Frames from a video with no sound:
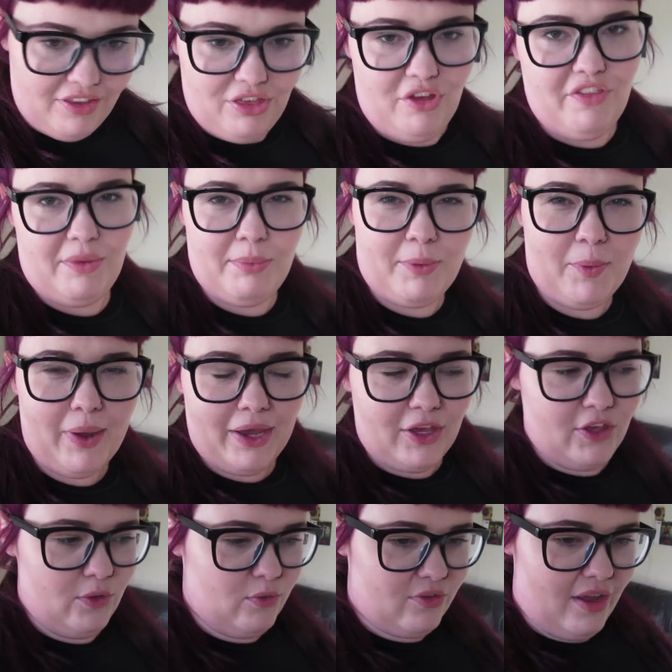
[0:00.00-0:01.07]
I thought they'd be quite
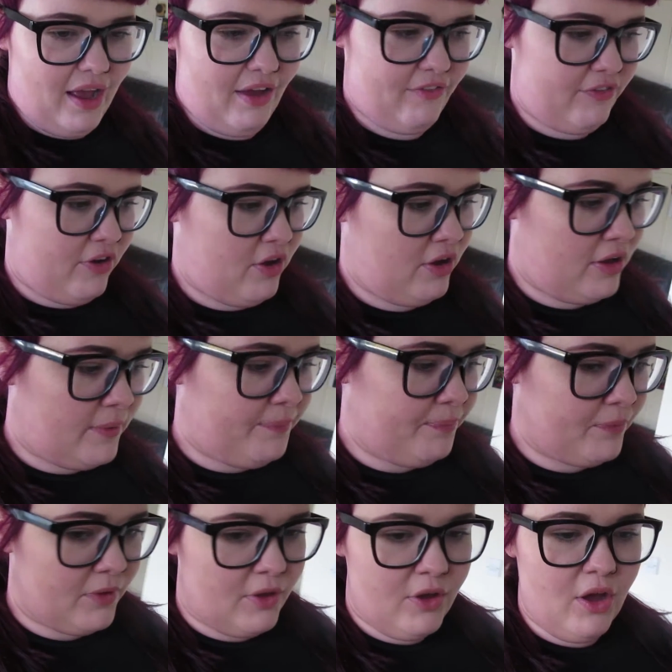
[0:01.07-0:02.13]
cute to have
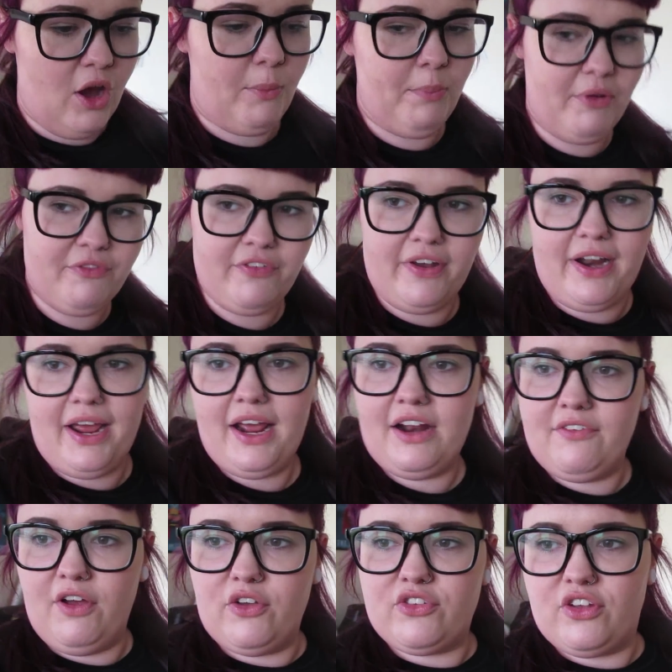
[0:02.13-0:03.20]
on bonfire night, and
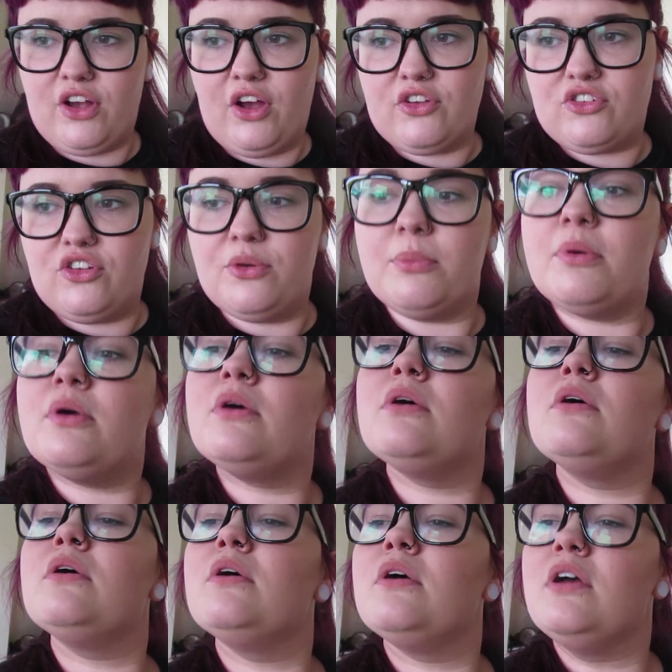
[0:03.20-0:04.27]
I've also got some
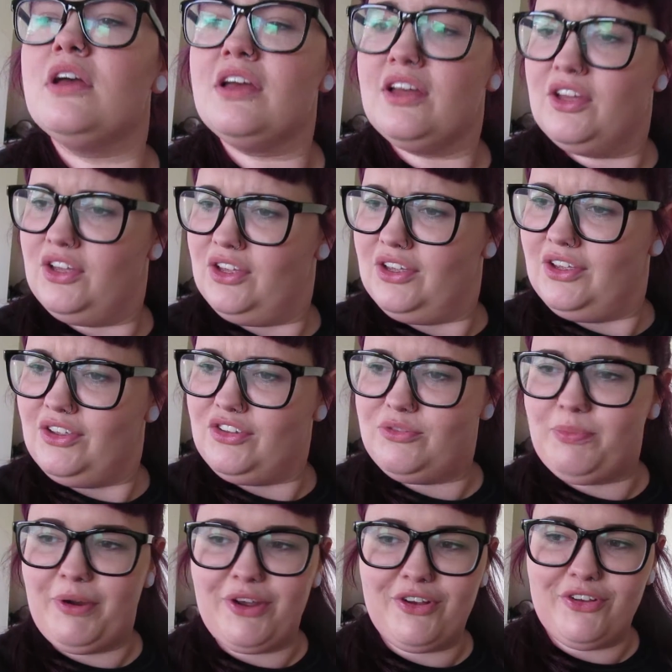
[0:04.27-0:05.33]

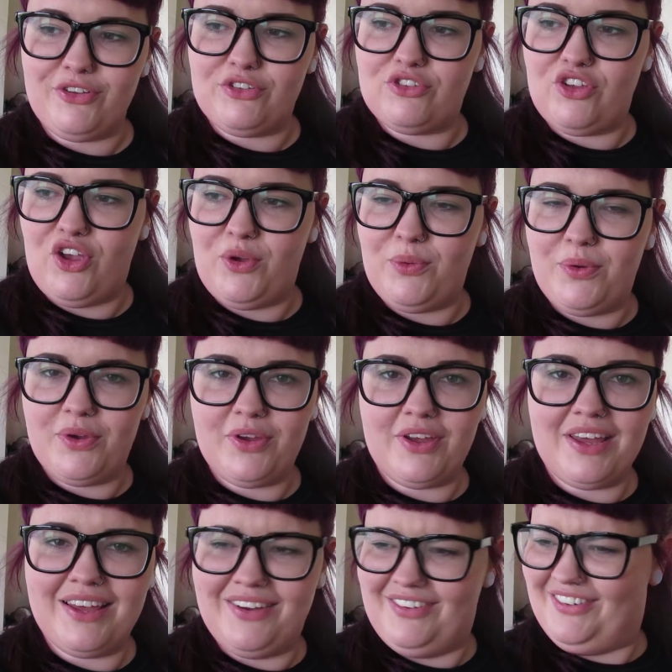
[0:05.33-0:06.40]
sprinkles too.
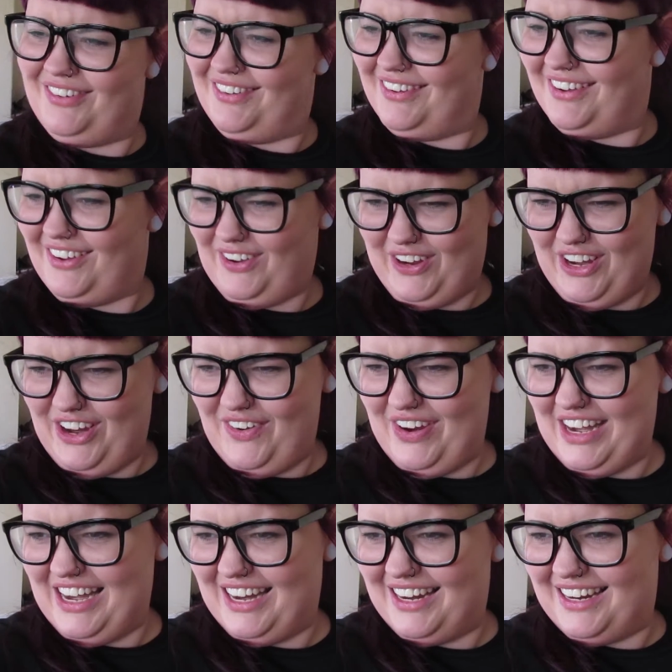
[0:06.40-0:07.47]
What are you doing?